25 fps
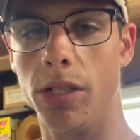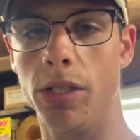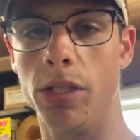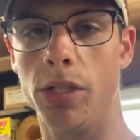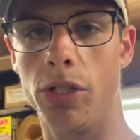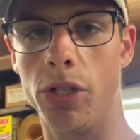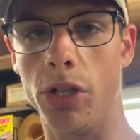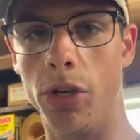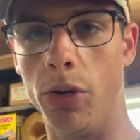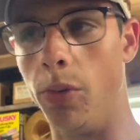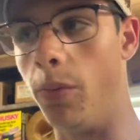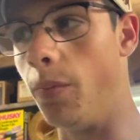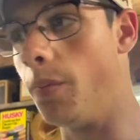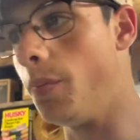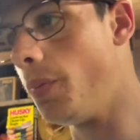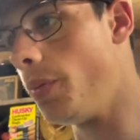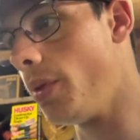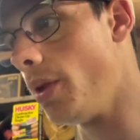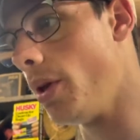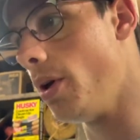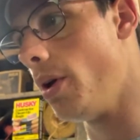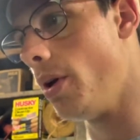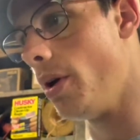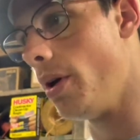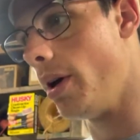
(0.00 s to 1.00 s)
So
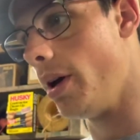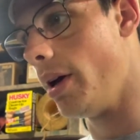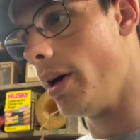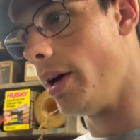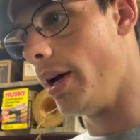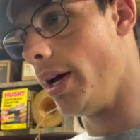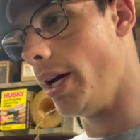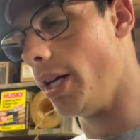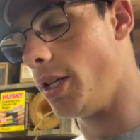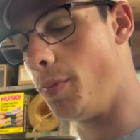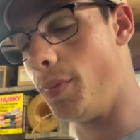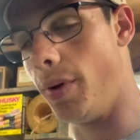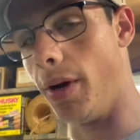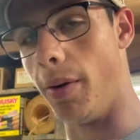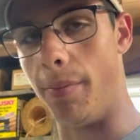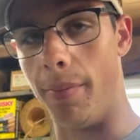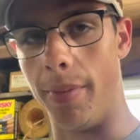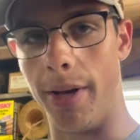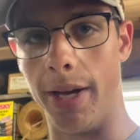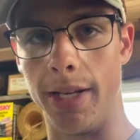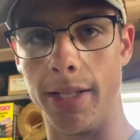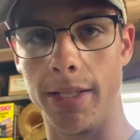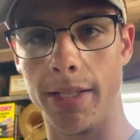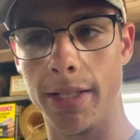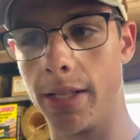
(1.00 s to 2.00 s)
it's been a
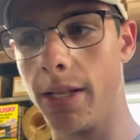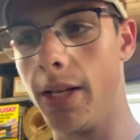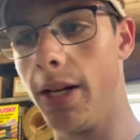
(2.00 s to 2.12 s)
mess.